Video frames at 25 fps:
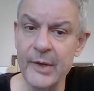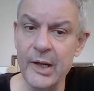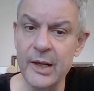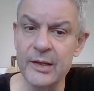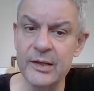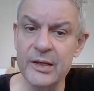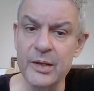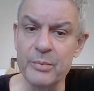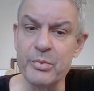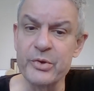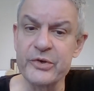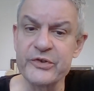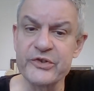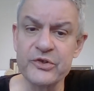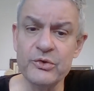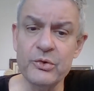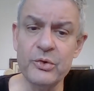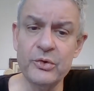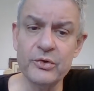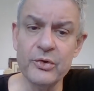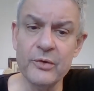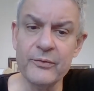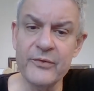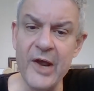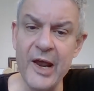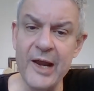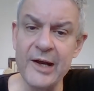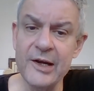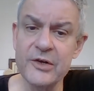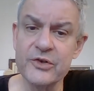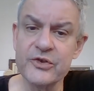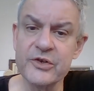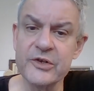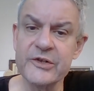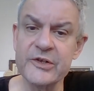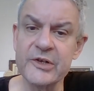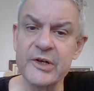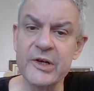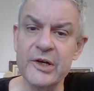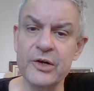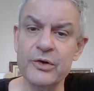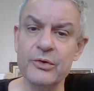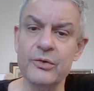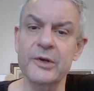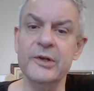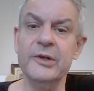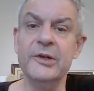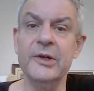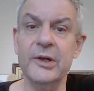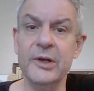The pursuit of energy
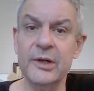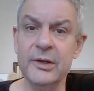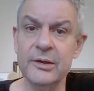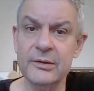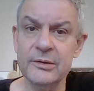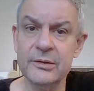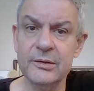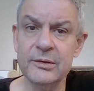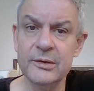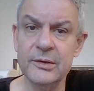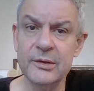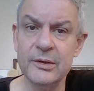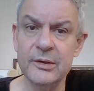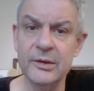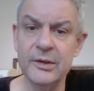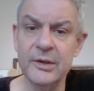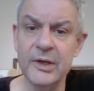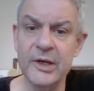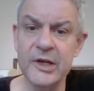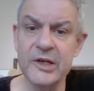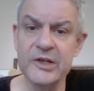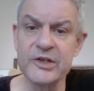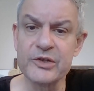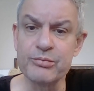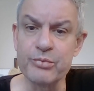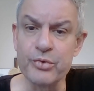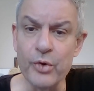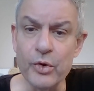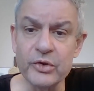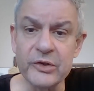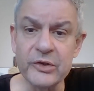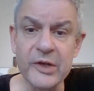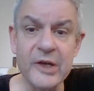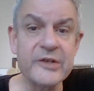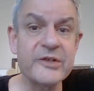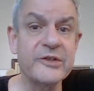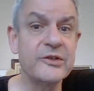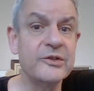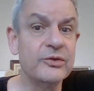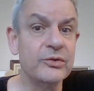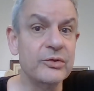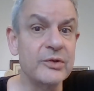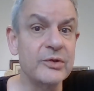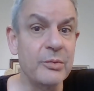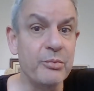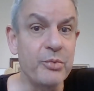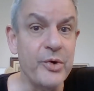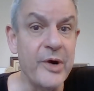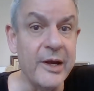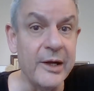security has brought us to
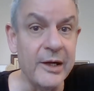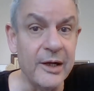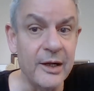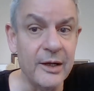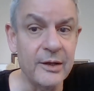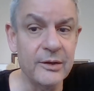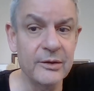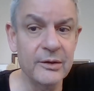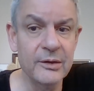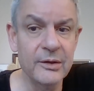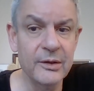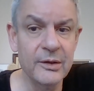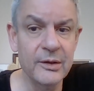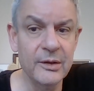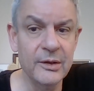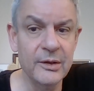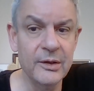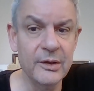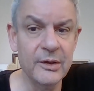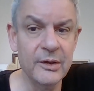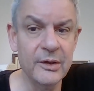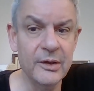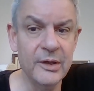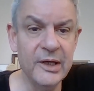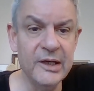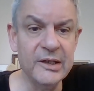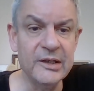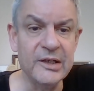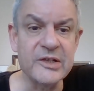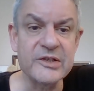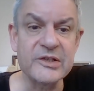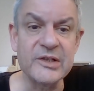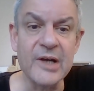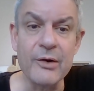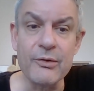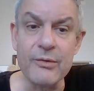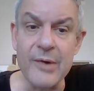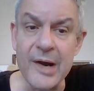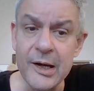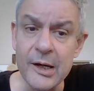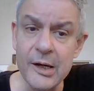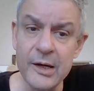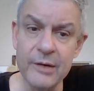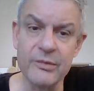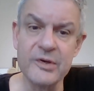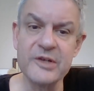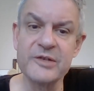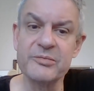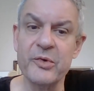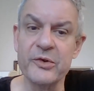the brink. It is directly
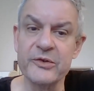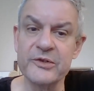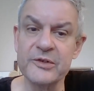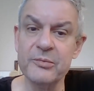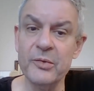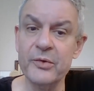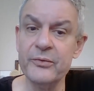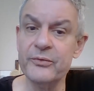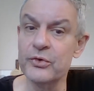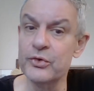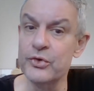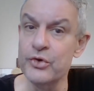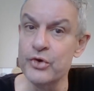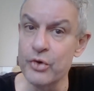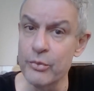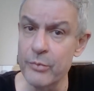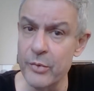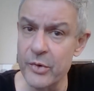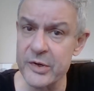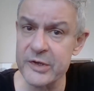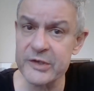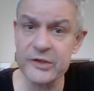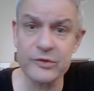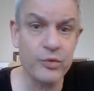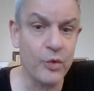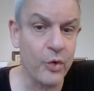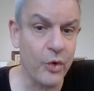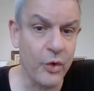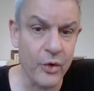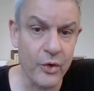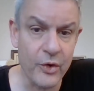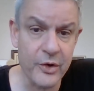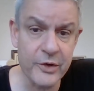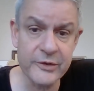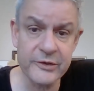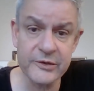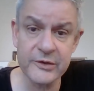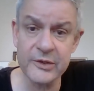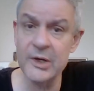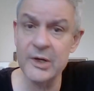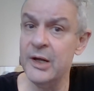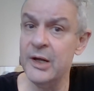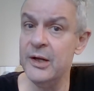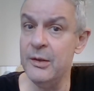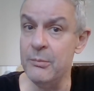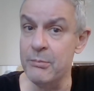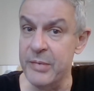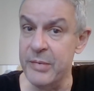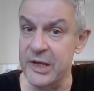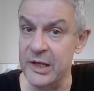responsible for numerous wars,
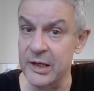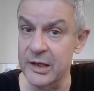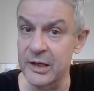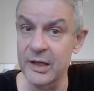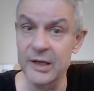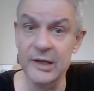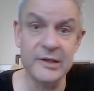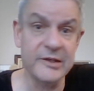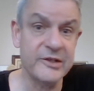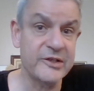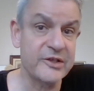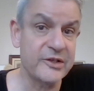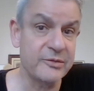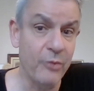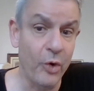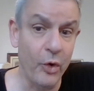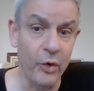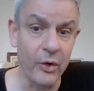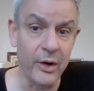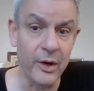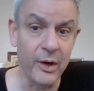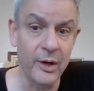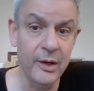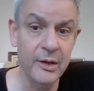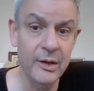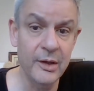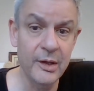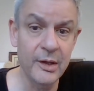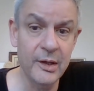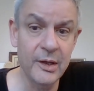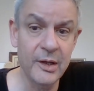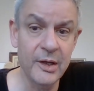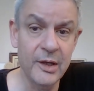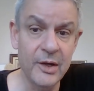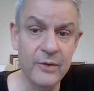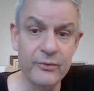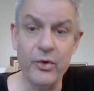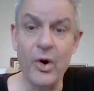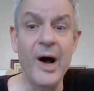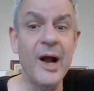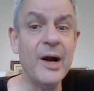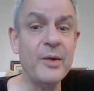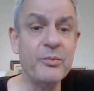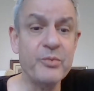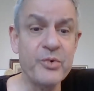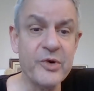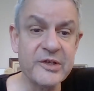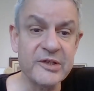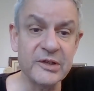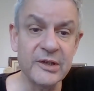big and small, for
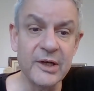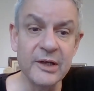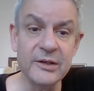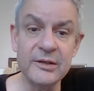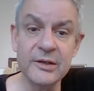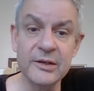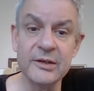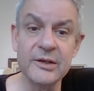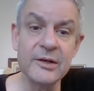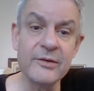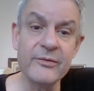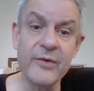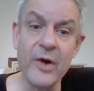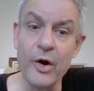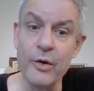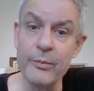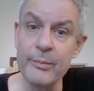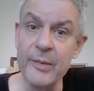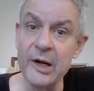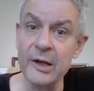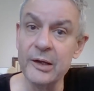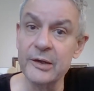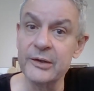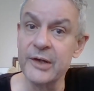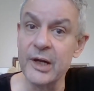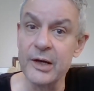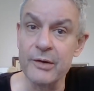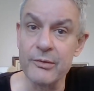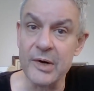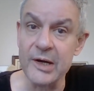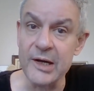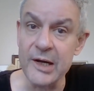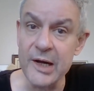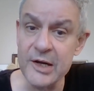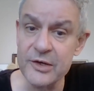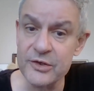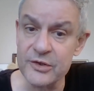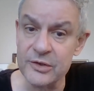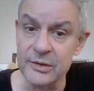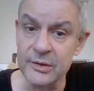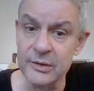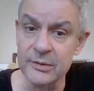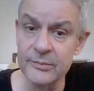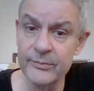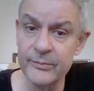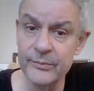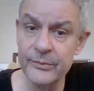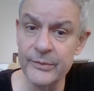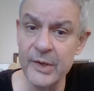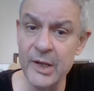unprecedented environmental degradation,
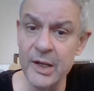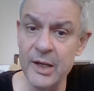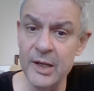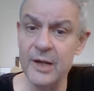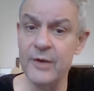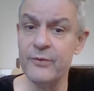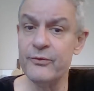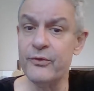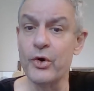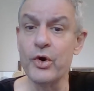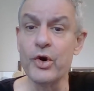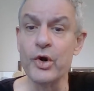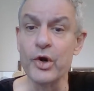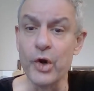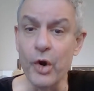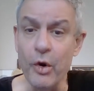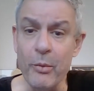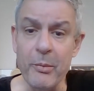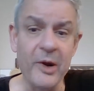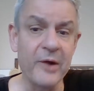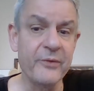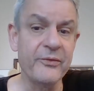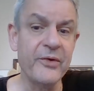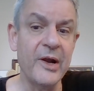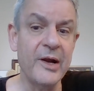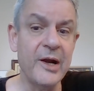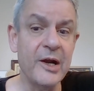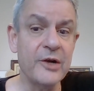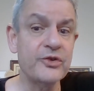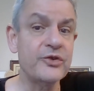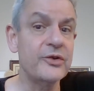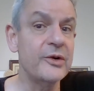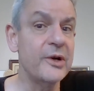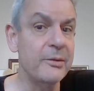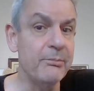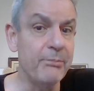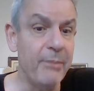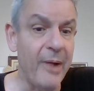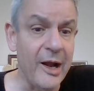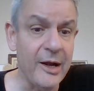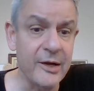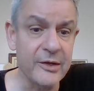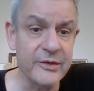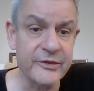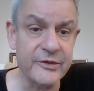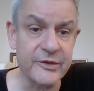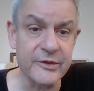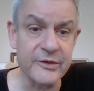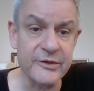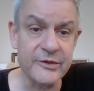for global financial
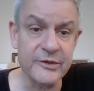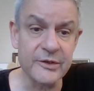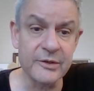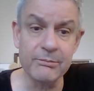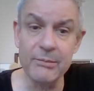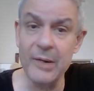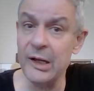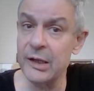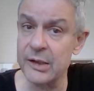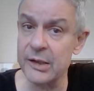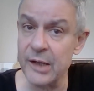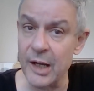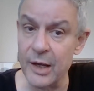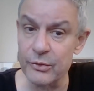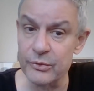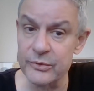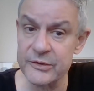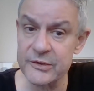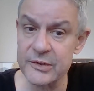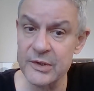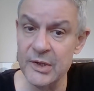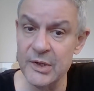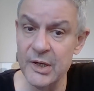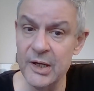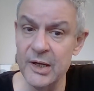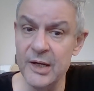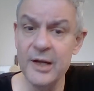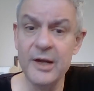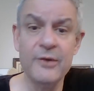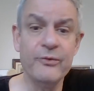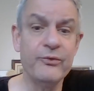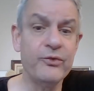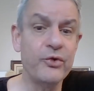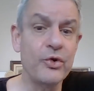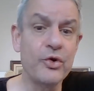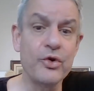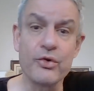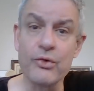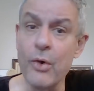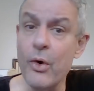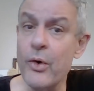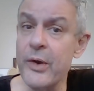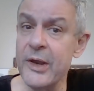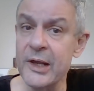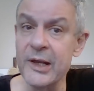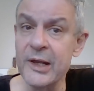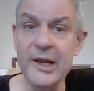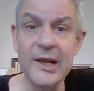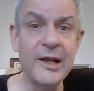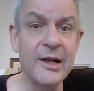imbalances and meltdowns, for
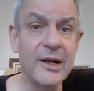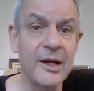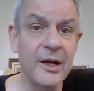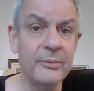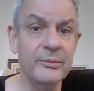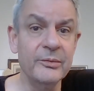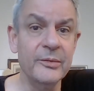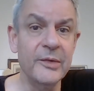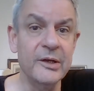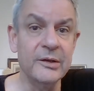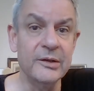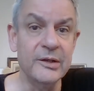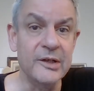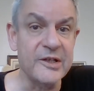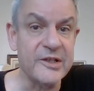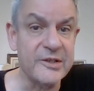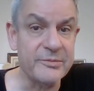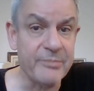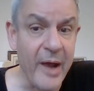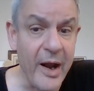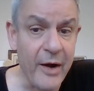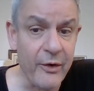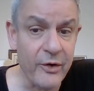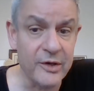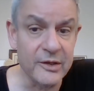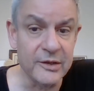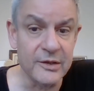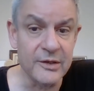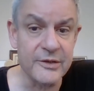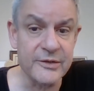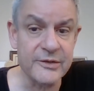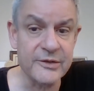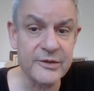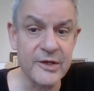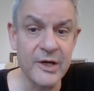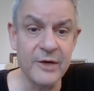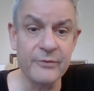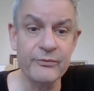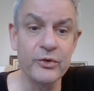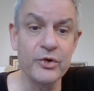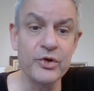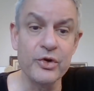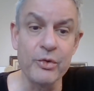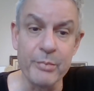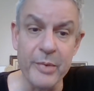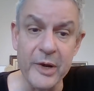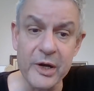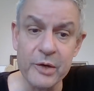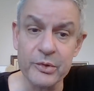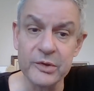growing income disparities, and for
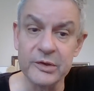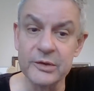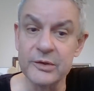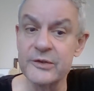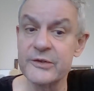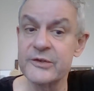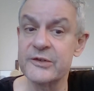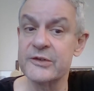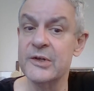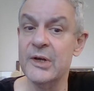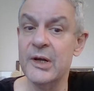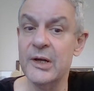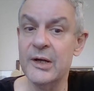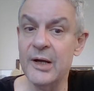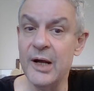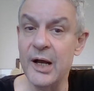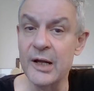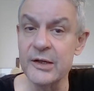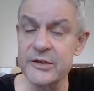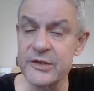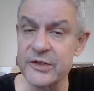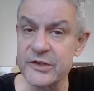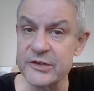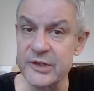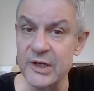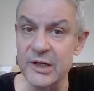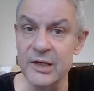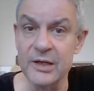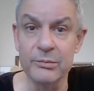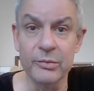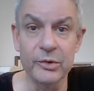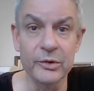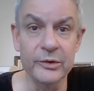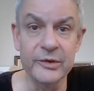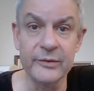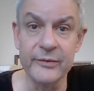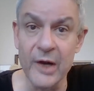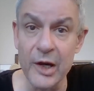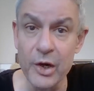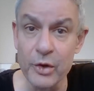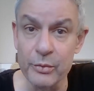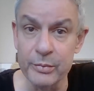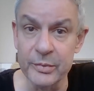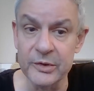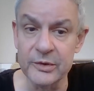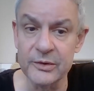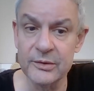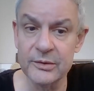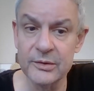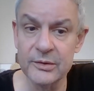ubiquitous, unsustainable
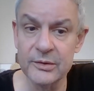development.